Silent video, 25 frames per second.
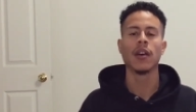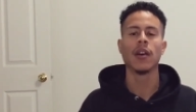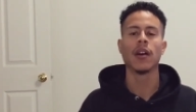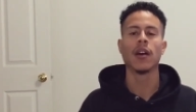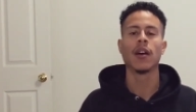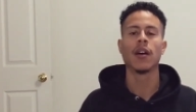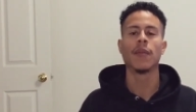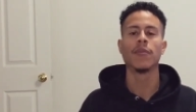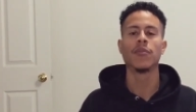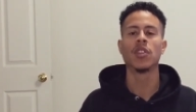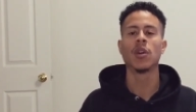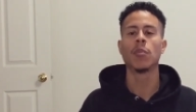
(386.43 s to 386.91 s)

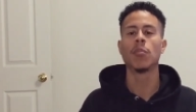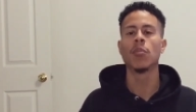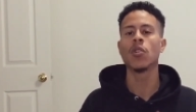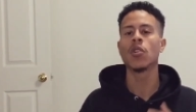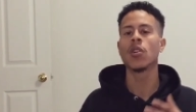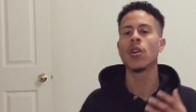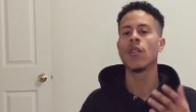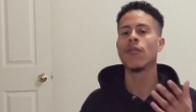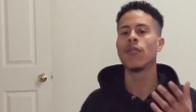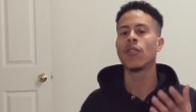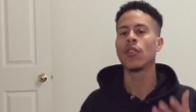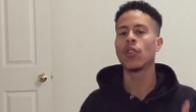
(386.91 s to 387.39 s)
Um, the
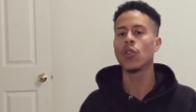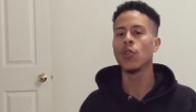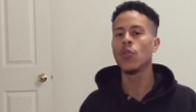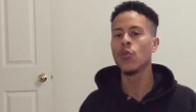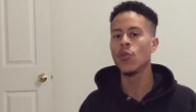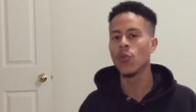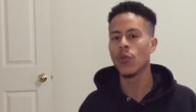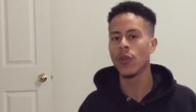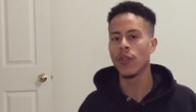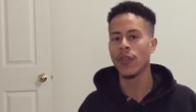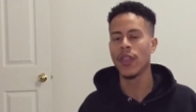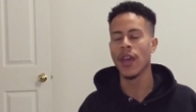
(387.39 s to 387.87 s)
book of
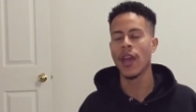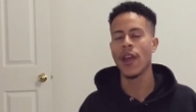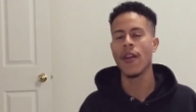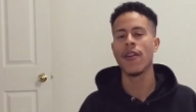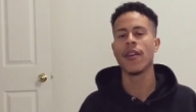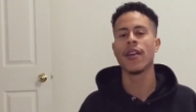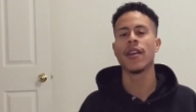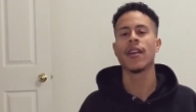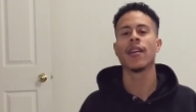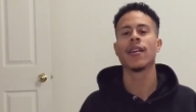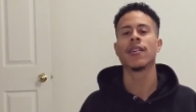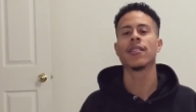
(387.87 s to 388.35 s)
Luke, there it
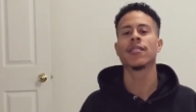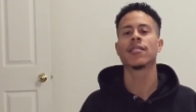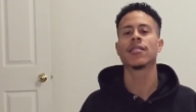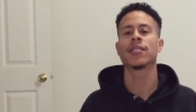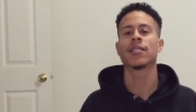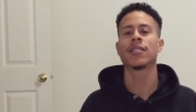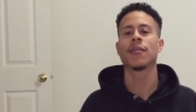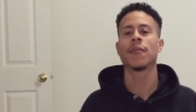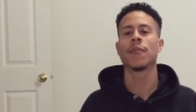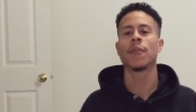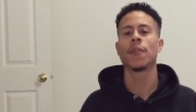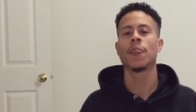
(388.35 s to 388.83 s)

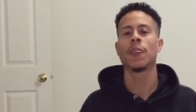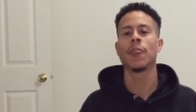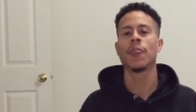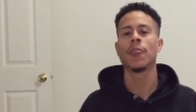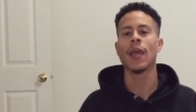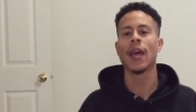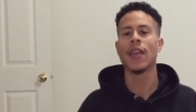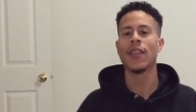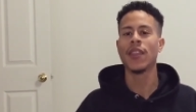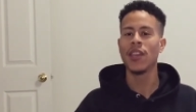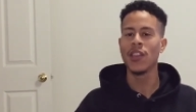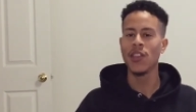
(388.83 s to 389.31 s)
is.
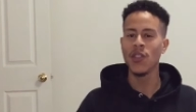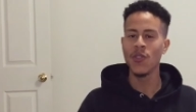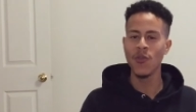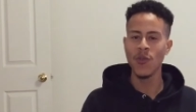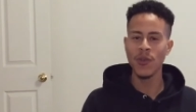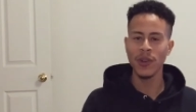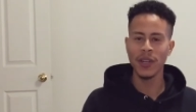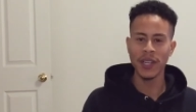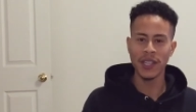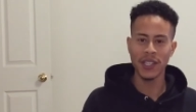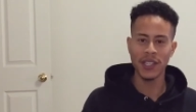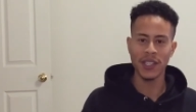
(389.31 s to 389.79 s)
And then you
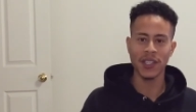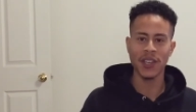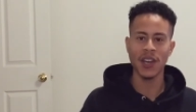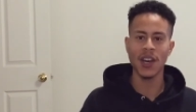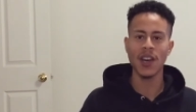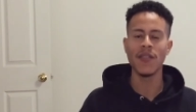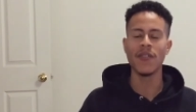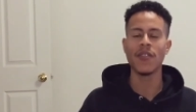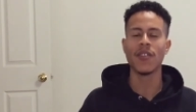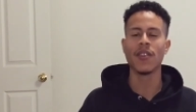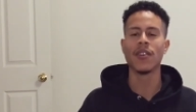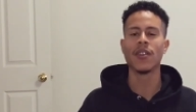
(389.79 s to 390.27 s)
will
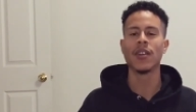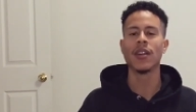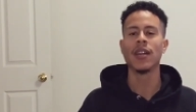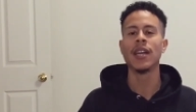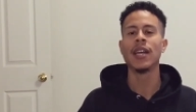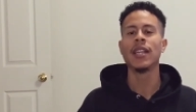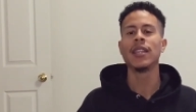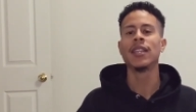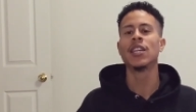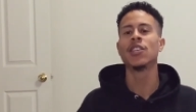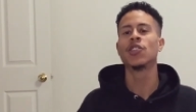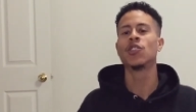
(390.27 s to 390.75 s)
discover
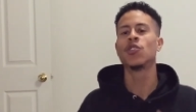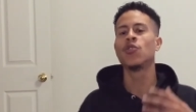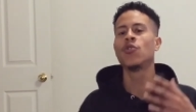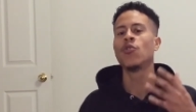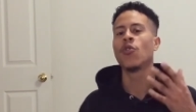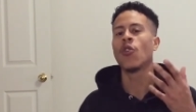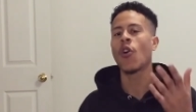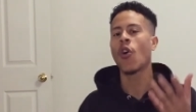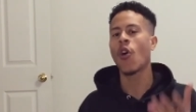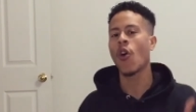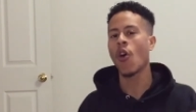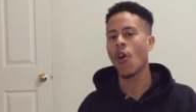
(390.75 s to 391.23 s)
that
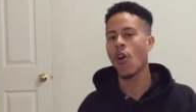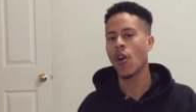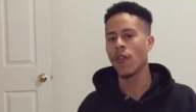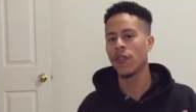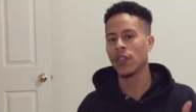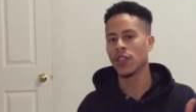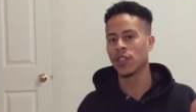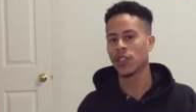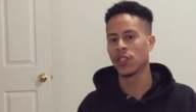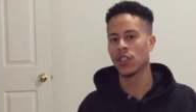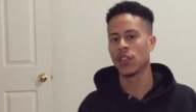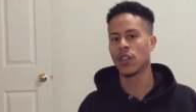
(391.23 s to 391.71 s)
you are
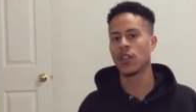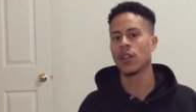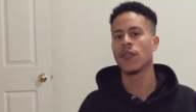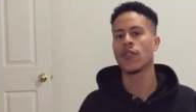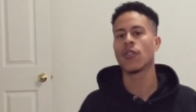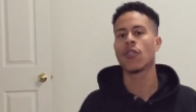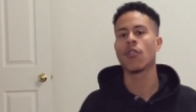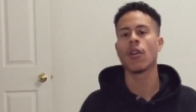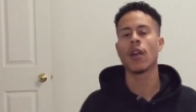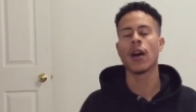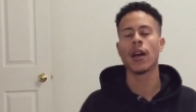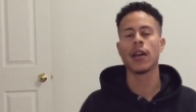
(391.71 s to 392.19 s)
the Son of
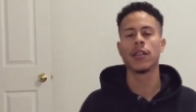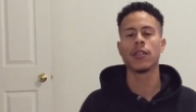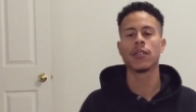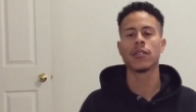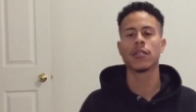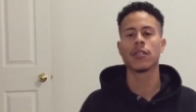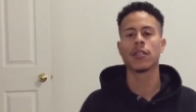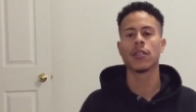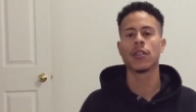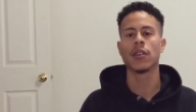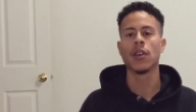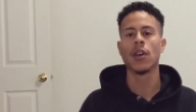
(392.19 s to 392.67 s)

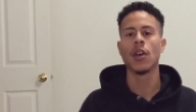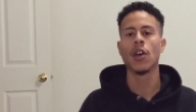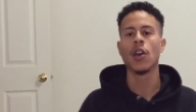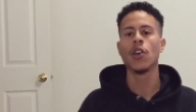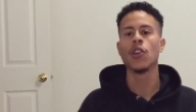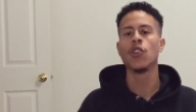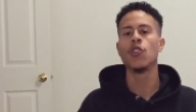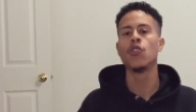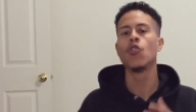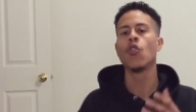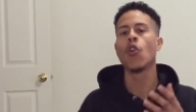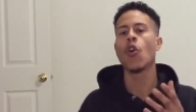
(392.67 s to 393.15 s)
Christ.
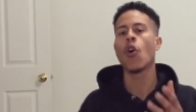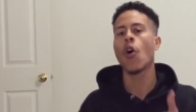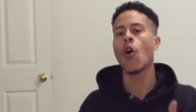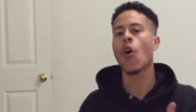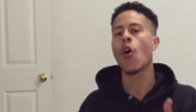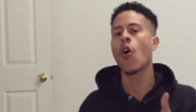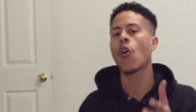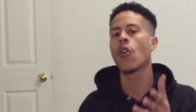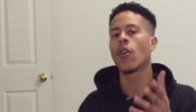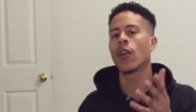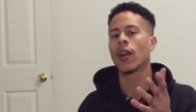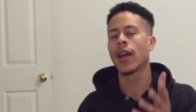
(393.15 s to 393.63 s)
You
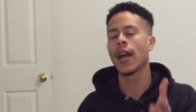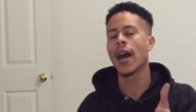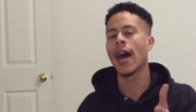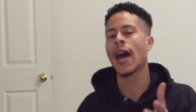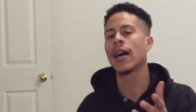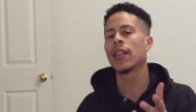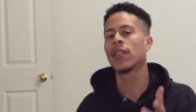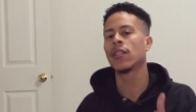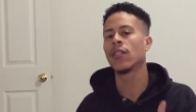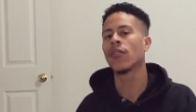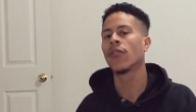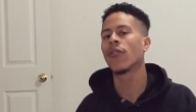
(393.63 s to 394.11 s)
are
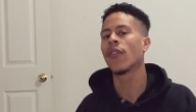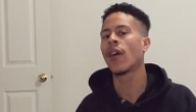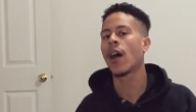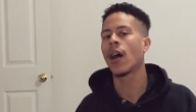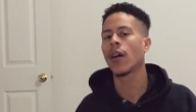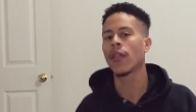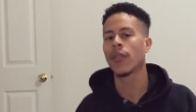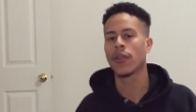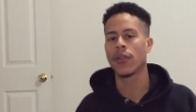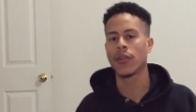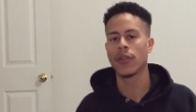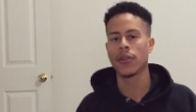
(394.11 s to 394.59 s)
God the
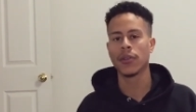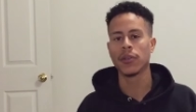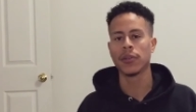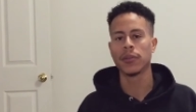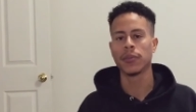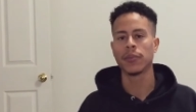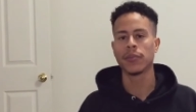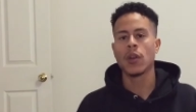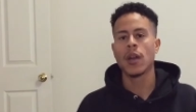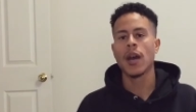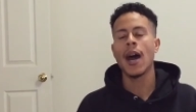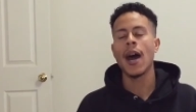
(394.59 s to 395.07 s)
Father.
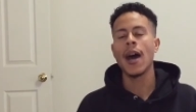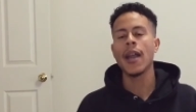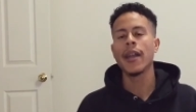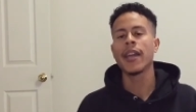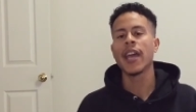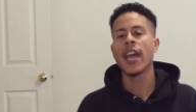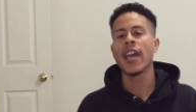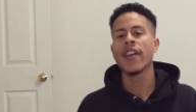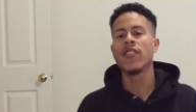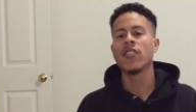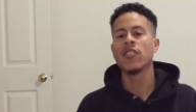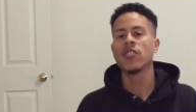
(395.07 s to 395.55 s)
God
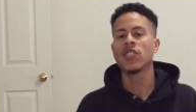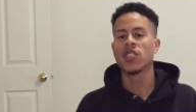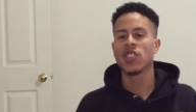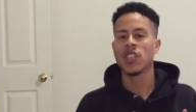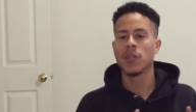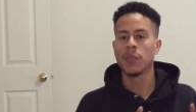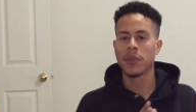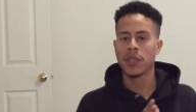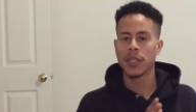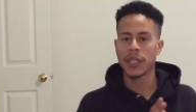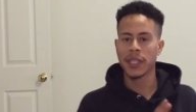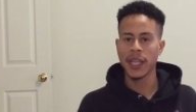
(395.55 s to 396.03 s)
gave us
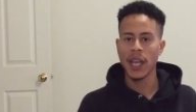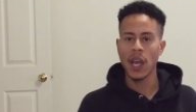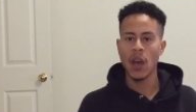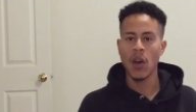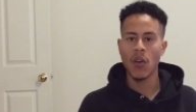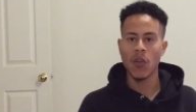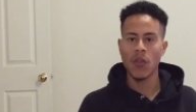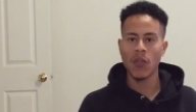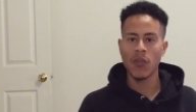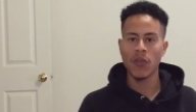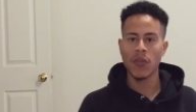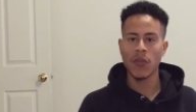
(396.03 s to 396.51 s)

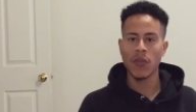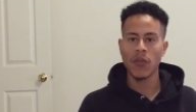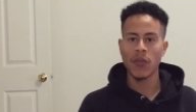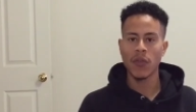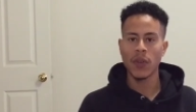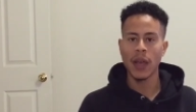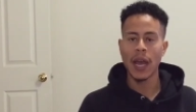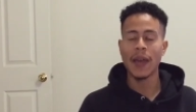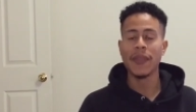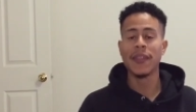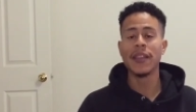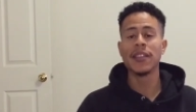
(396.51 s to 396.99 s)
himself,
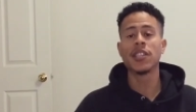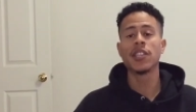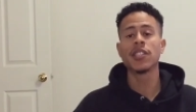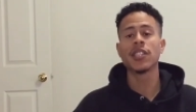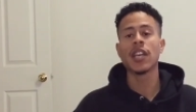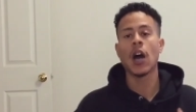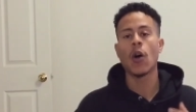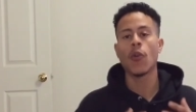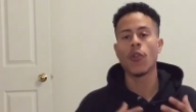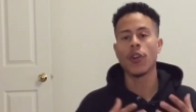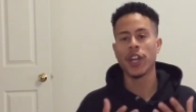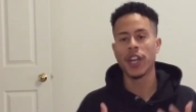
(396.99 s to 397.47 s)
and this is
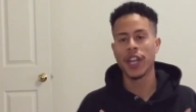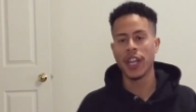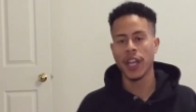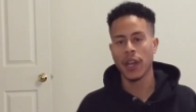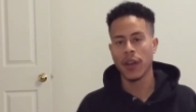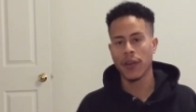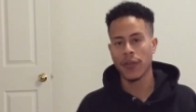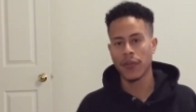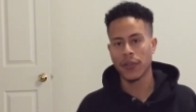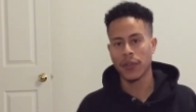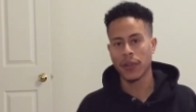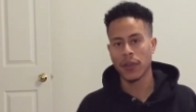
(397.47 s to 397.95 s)
our
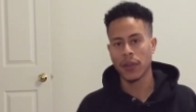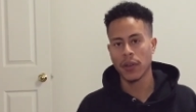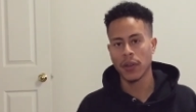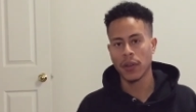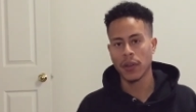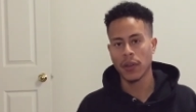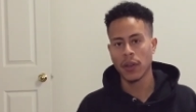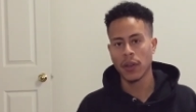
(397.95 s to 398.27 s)
gift.